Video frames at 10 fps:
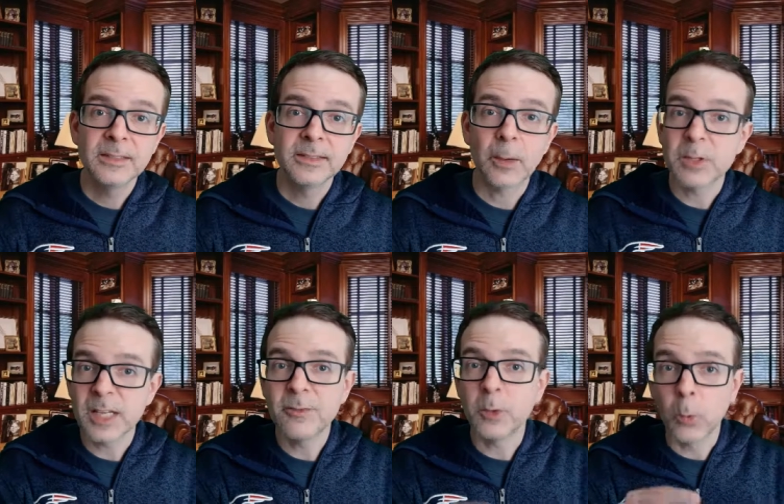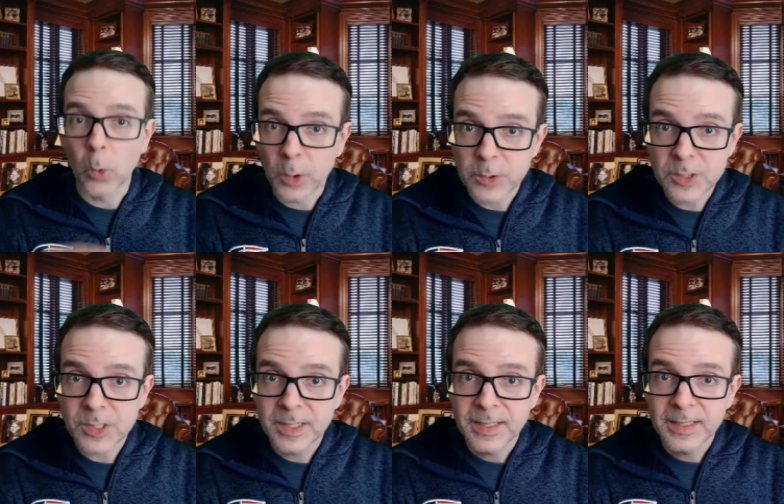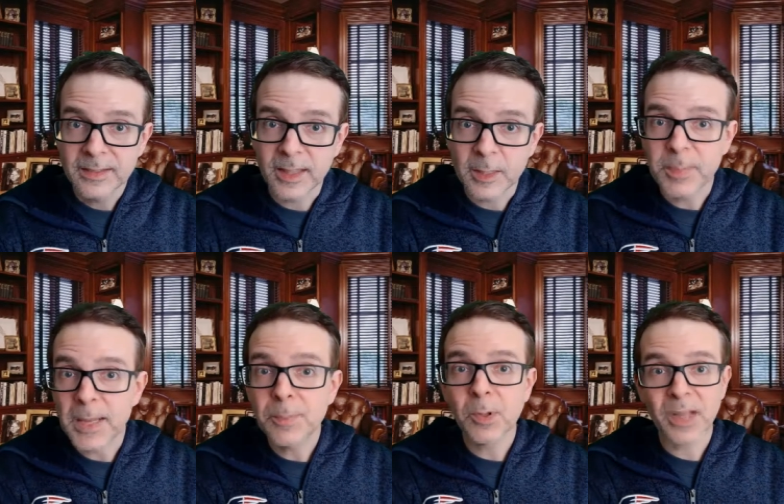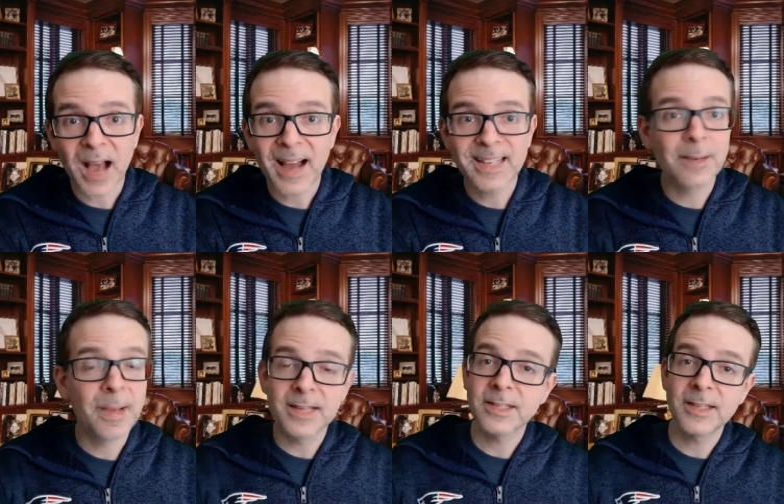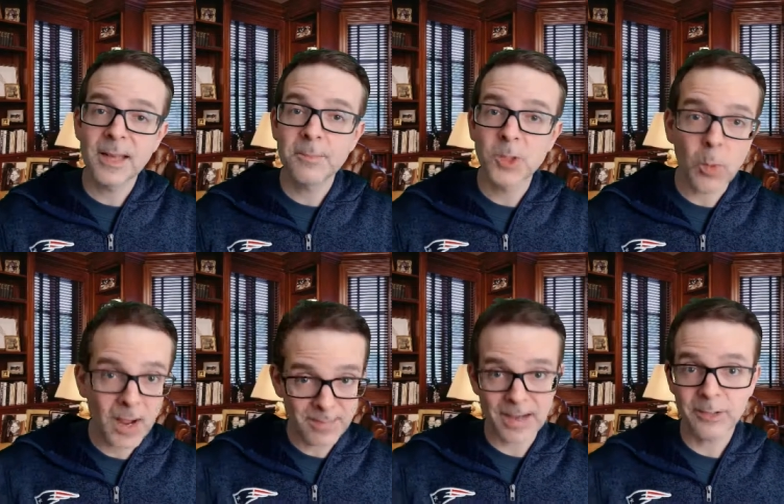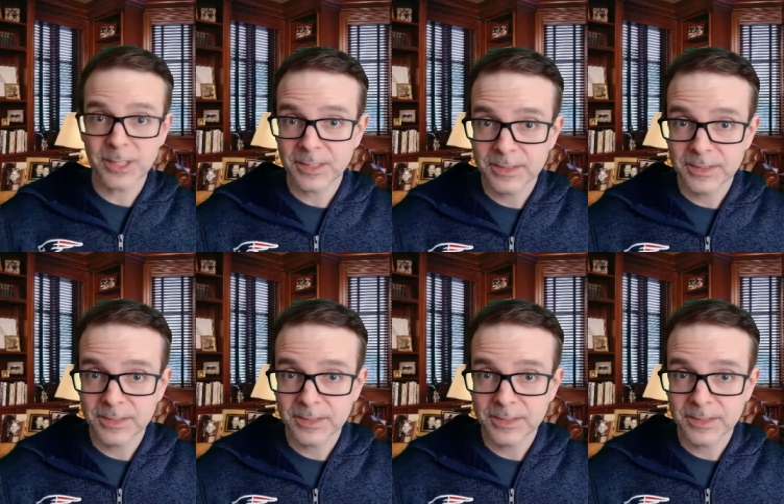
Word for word: that was even worse than the people God commanded them to wipe out.